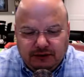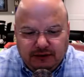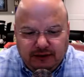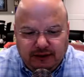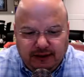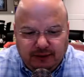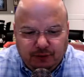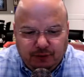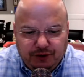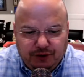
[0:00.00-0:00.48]

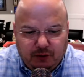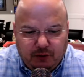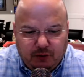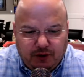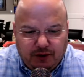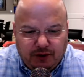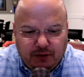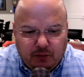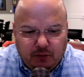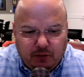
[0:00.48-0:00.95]
And we don't
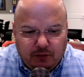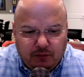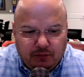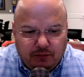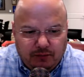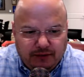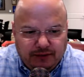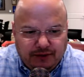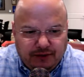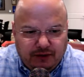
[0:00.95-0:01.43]
want
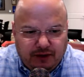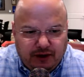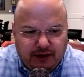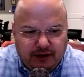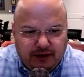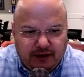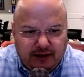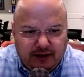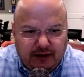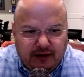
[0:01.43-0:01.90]
to,
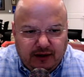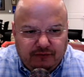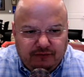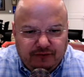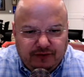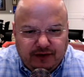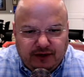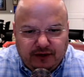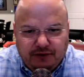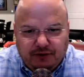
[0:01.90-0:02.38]
I
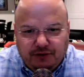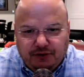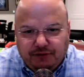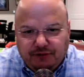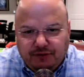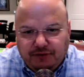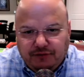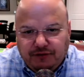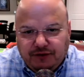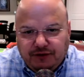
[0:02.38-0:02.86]
often, I don't know
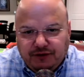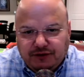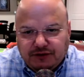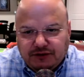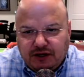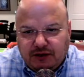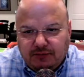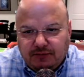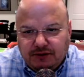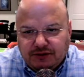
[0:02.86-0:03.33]
if you've done
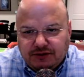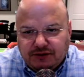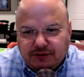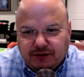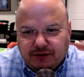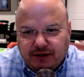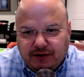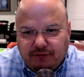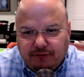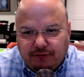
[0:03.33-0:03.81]
this, Hot Mustard,
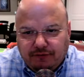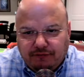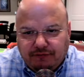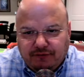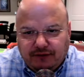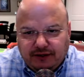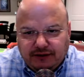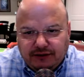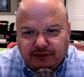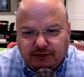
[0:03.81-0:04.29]
but I've
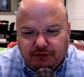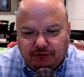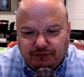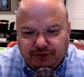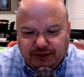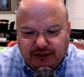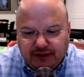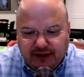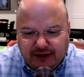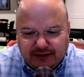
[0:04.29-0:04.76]
reflected over
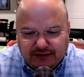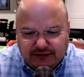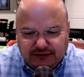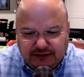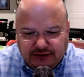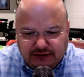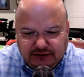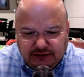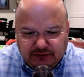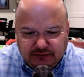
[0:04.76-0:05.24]
the last
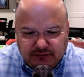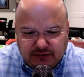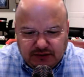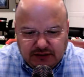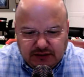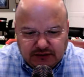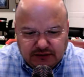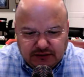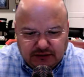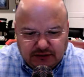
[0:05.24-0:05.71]
18
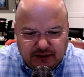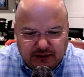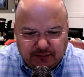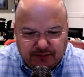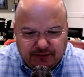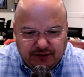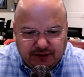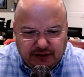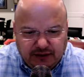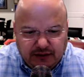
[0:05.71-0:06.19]
months. And then I'm
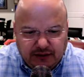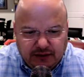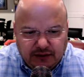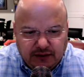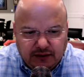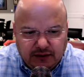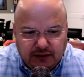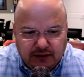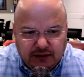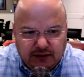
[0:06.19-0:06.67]
thinking,
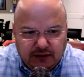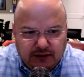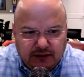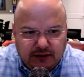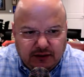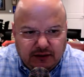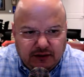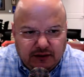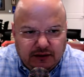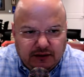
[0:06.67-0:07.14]

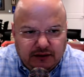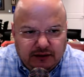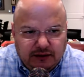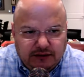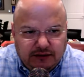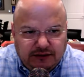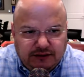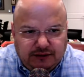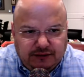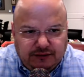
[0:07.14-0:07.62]

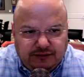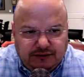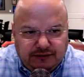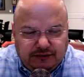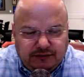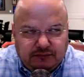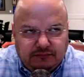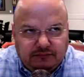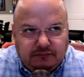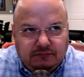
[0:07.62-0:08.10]

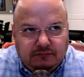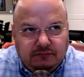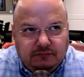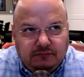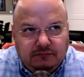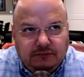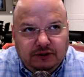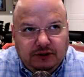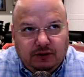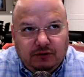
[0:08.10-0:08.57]

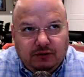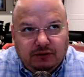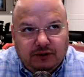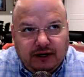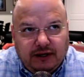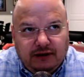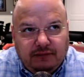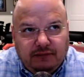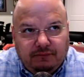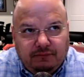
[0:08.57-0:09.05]

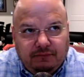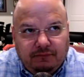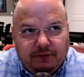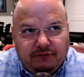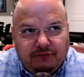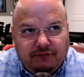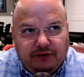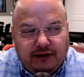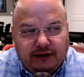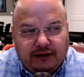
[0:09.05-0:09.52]
kind of
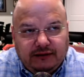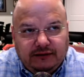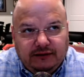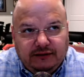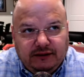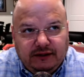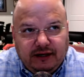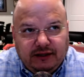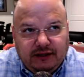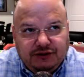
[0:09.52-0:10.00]

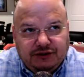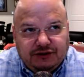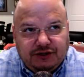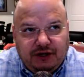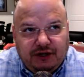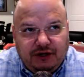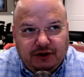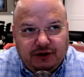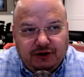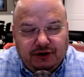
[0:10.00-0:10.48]
reflecting, did I just
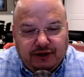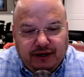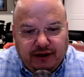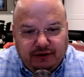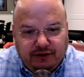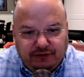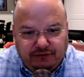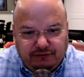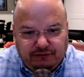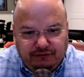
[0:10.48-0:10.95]
hunker
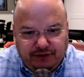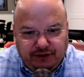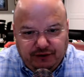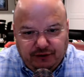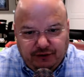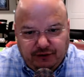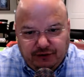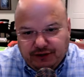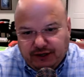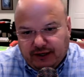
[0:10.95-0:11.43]
down in
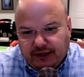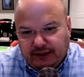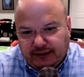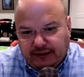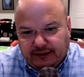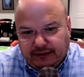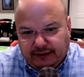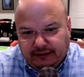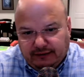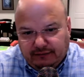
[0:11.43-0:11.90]
fear or did I
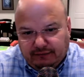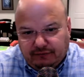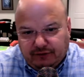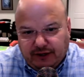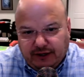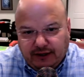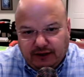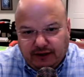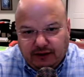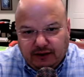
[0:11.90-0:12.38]
live?
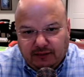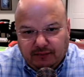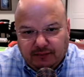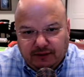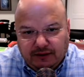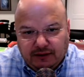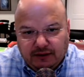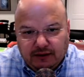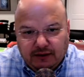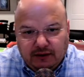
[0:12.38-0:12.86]
Right. I
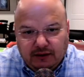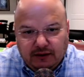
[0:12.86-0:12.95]
mean,